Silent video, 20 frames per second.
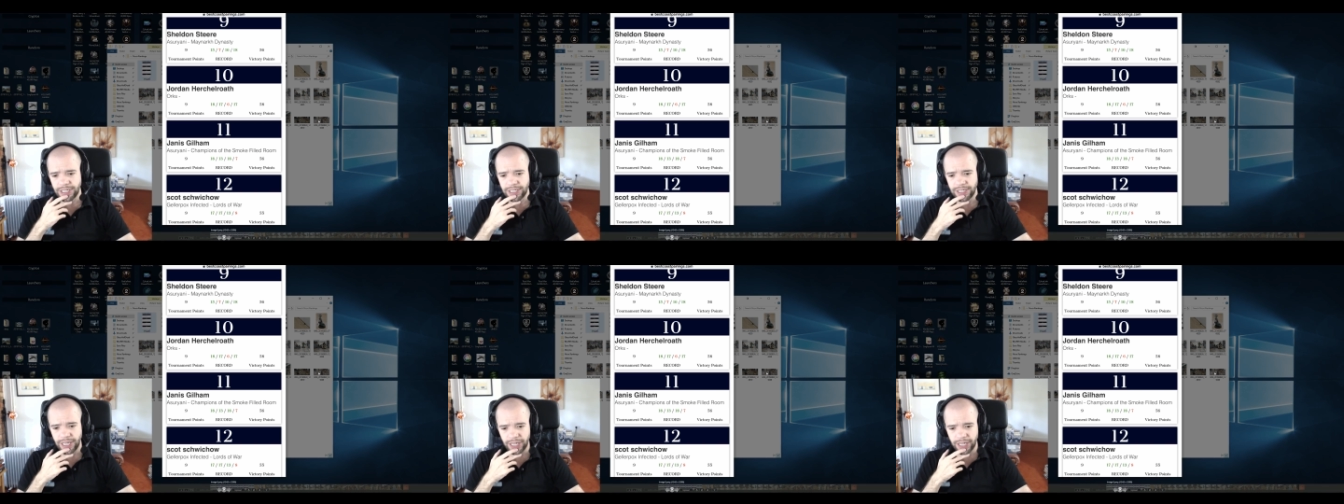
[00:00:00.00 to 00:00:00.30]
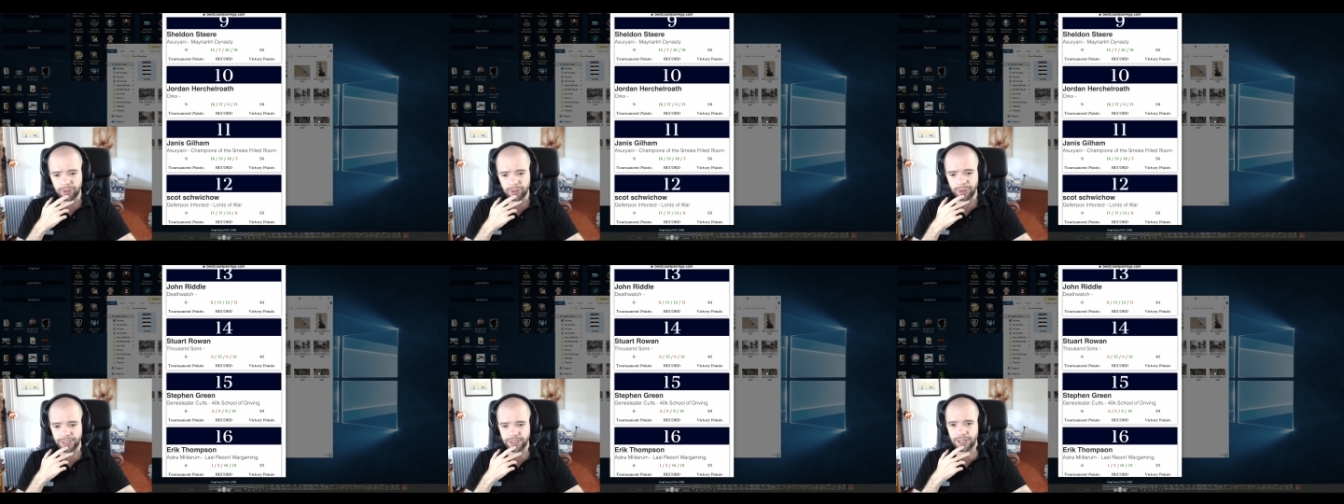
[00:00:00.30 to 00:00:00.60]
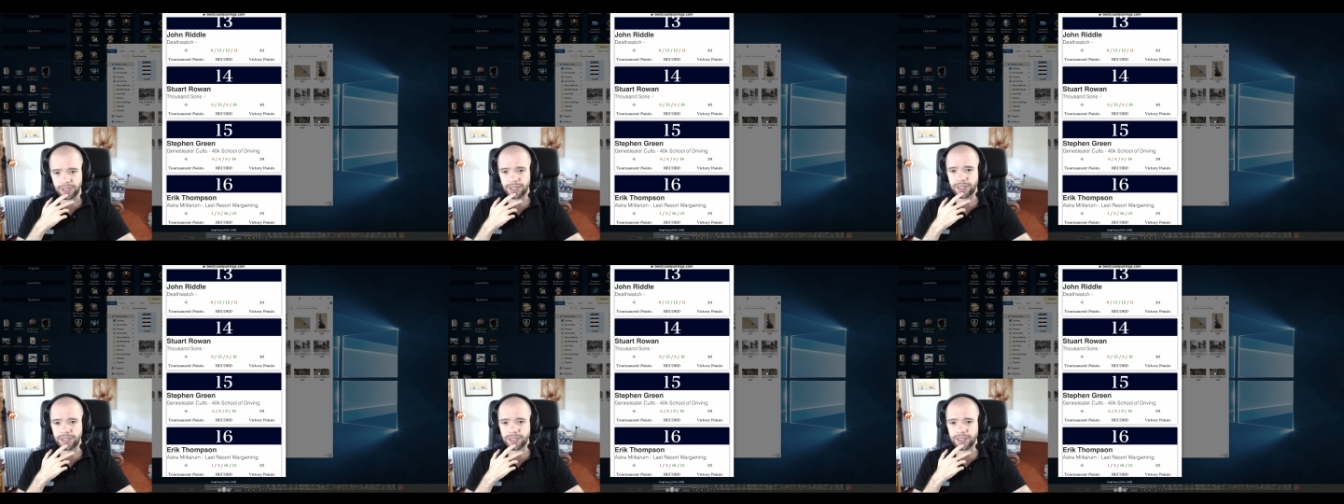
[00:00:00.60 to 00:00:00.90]
Anyway,
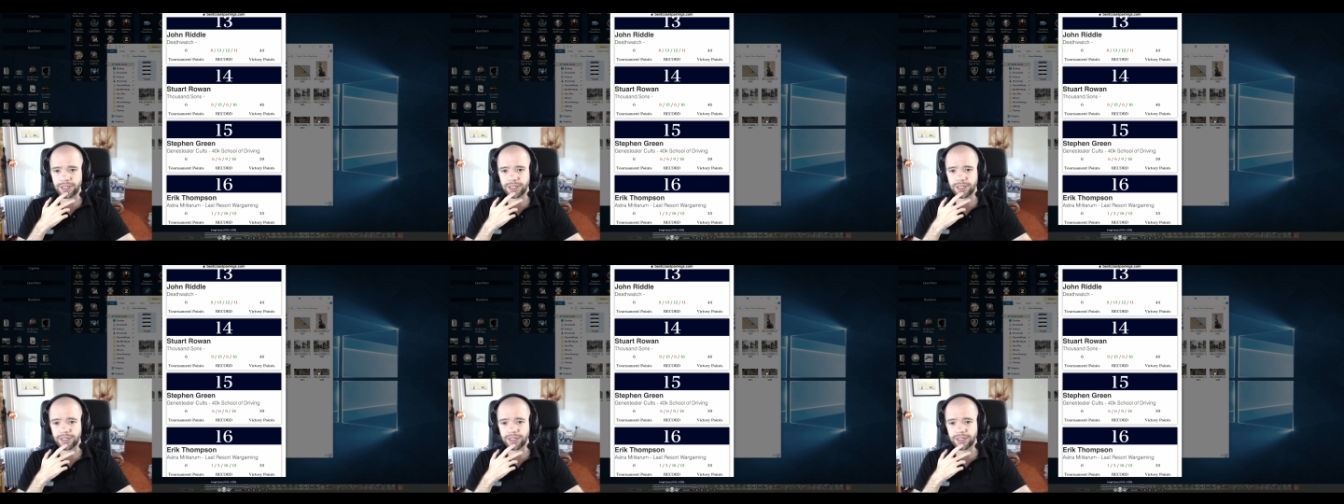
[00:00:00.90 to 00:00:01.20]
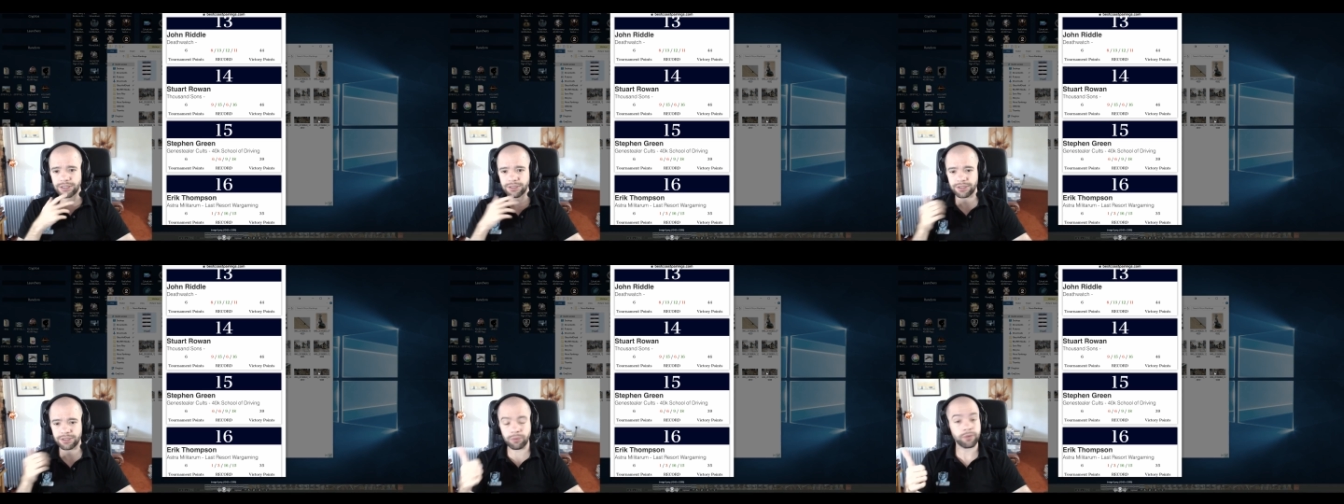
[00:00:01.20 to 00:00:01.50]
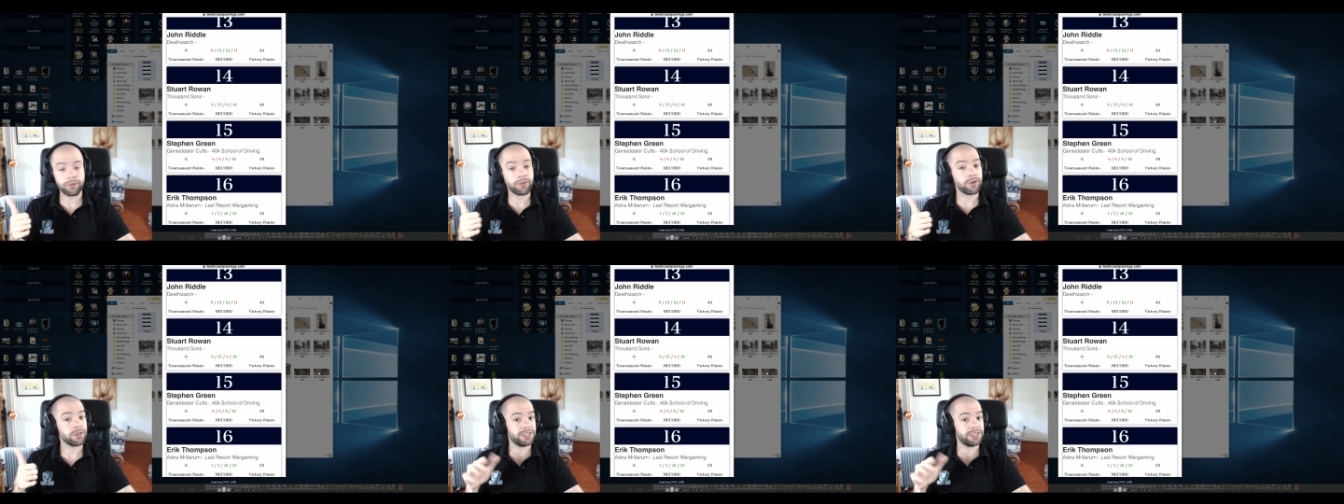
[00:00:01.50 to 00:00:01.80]
uh, then
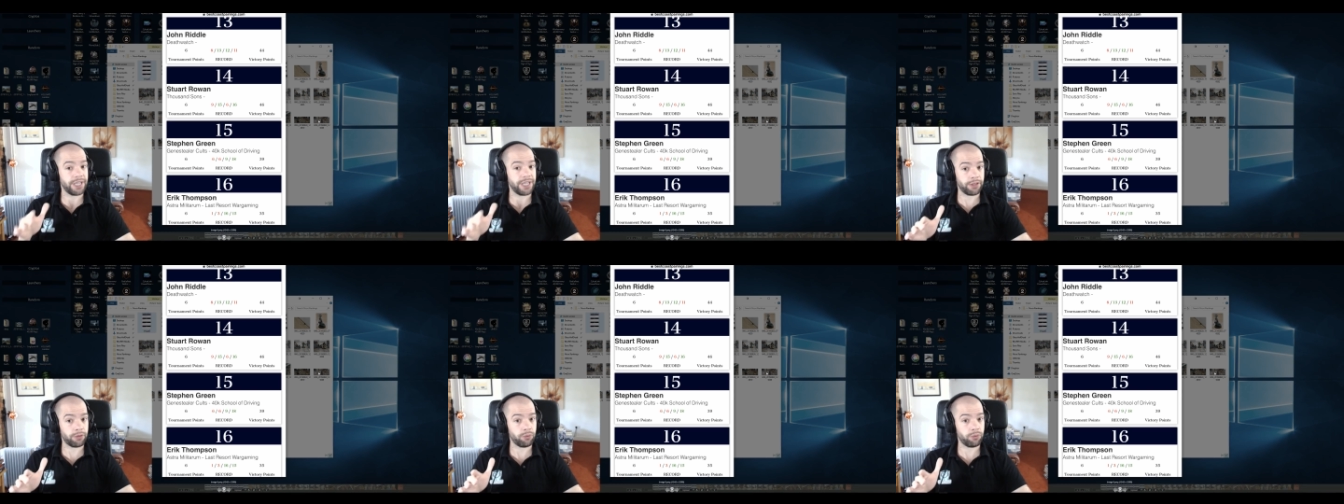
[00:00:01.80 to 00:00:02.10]
we've got Death